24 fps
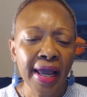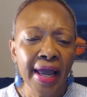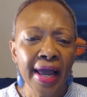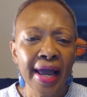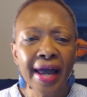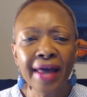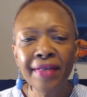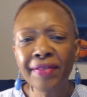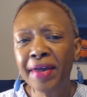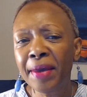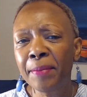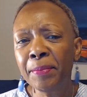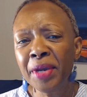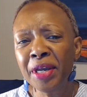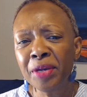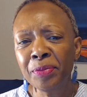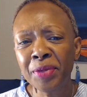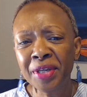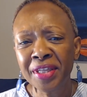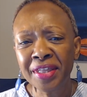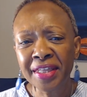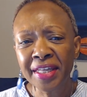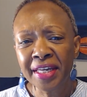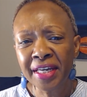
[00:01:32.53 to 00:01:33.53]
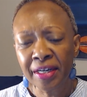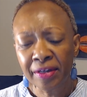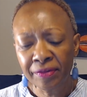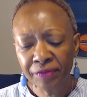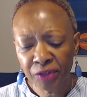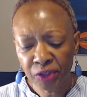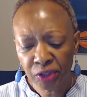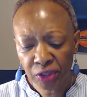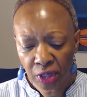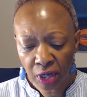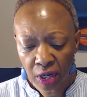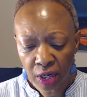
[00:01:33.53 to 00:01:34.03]
And that made me think of
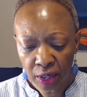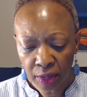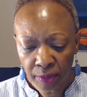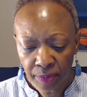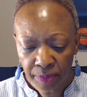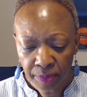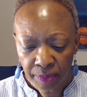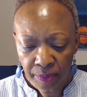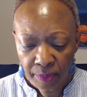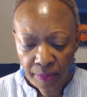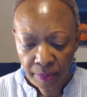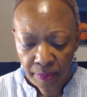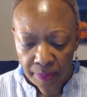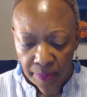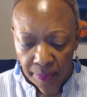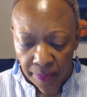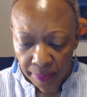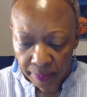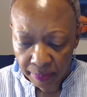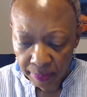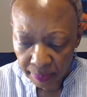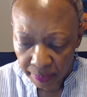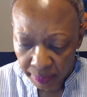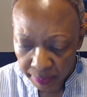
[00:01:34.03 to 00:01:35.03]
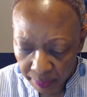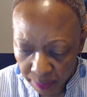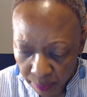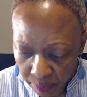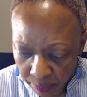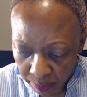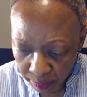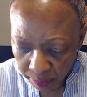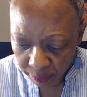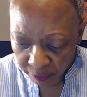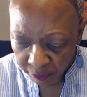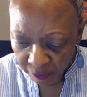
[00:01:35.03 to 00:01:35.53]
Psalm
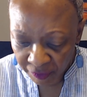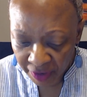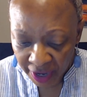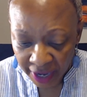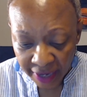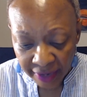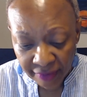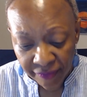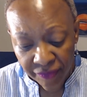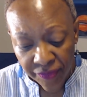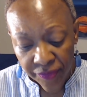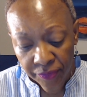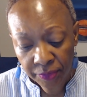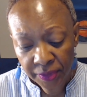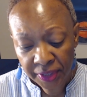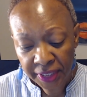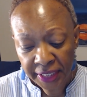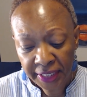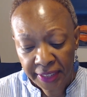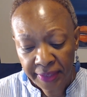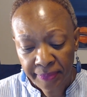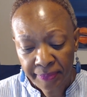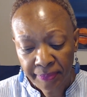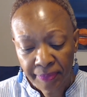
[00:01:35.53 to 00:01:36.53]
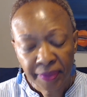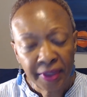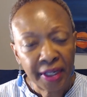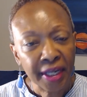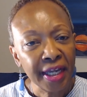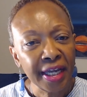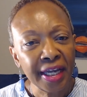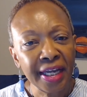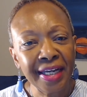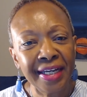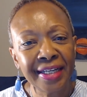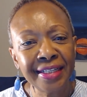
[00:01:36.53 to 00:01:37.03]
5:3.
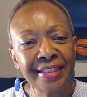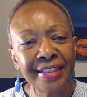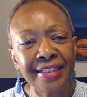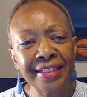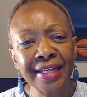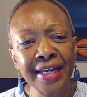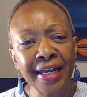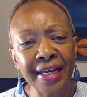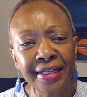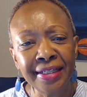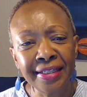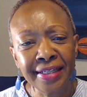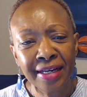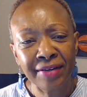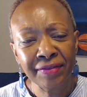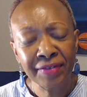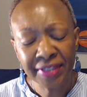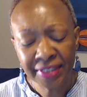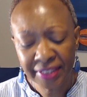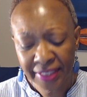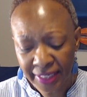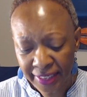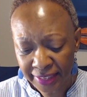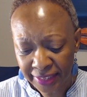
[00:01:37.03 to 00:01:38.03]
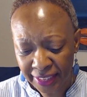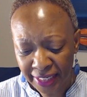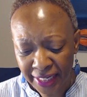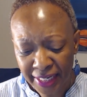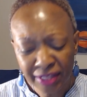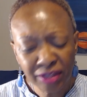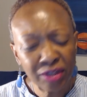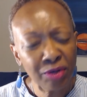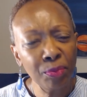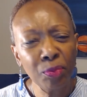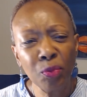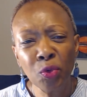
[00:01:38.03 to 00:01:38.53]
David says,
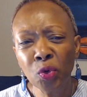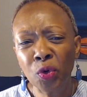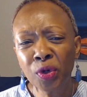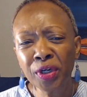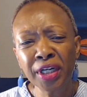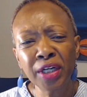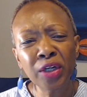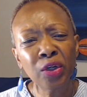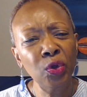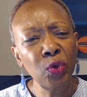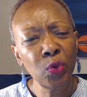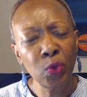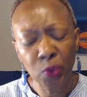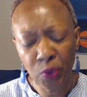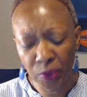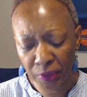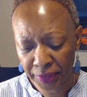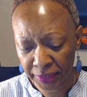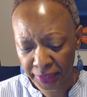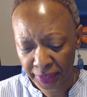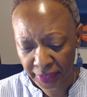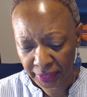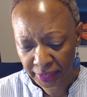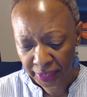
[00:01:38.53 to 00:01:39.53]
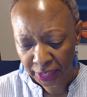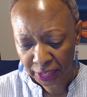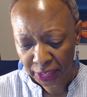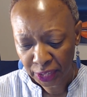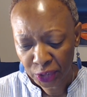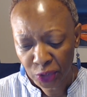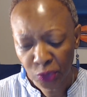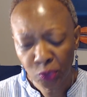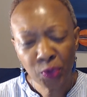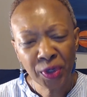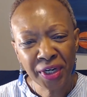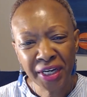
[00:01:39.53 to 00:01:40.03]
"In the morning, Lord,
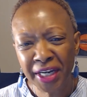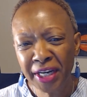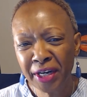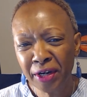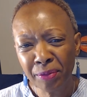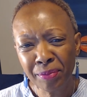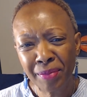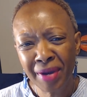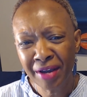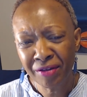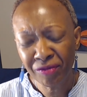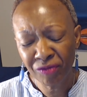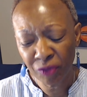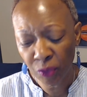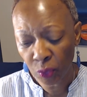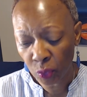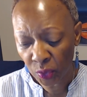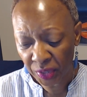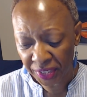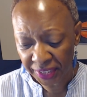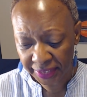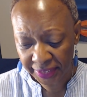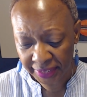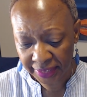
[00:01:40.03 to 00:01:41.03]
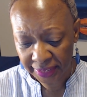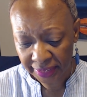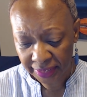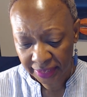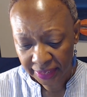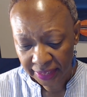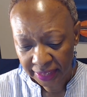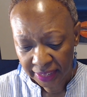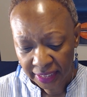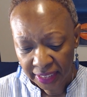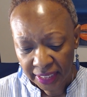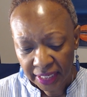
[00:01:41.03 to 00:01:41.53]
you hear my voice.
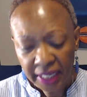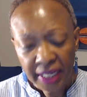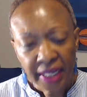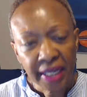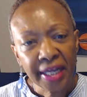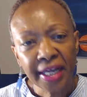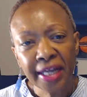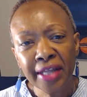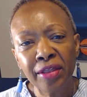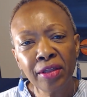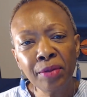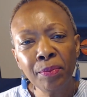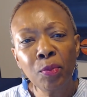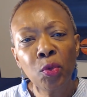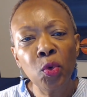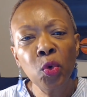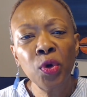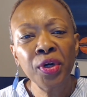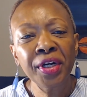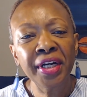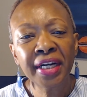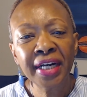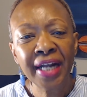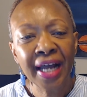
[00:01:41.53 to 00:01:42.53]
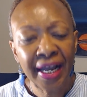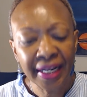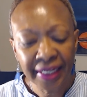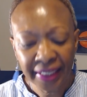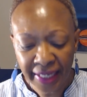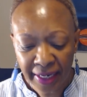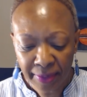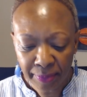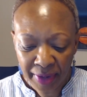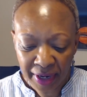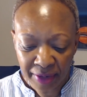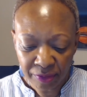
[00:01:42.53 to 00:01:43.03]
In the morning, I
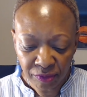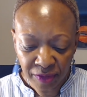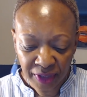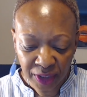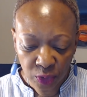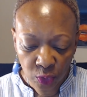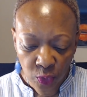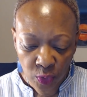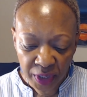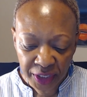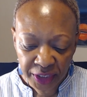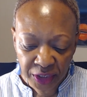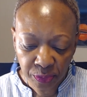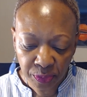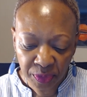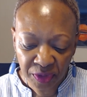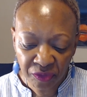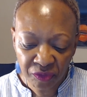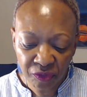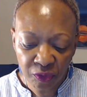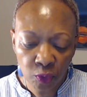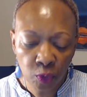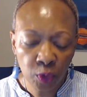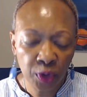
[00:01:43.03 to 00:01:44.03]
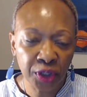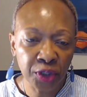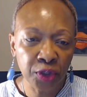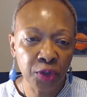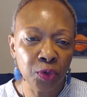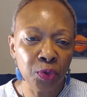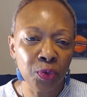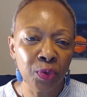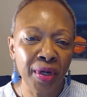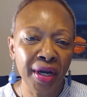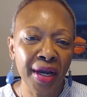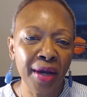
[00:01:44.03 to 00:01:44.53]
lay my request before
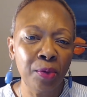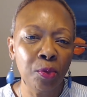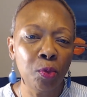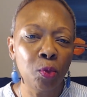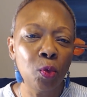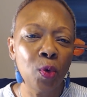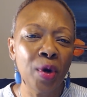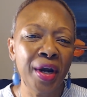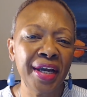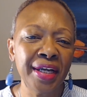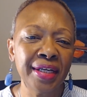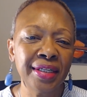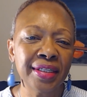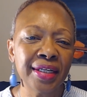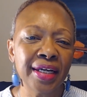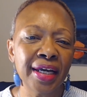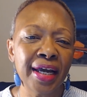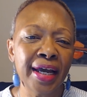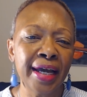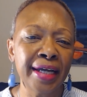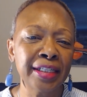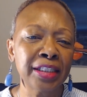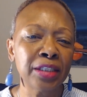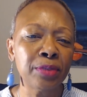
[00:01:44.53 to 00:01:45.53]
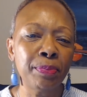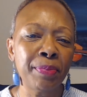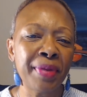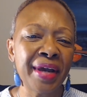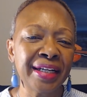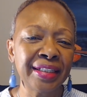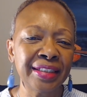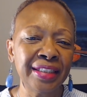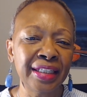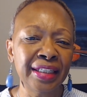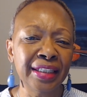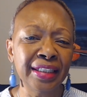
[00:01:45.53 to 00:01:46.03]
you and wait
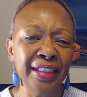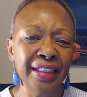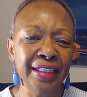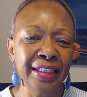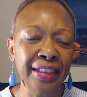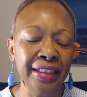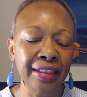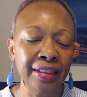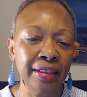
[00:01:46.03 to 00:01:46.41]
expectantly."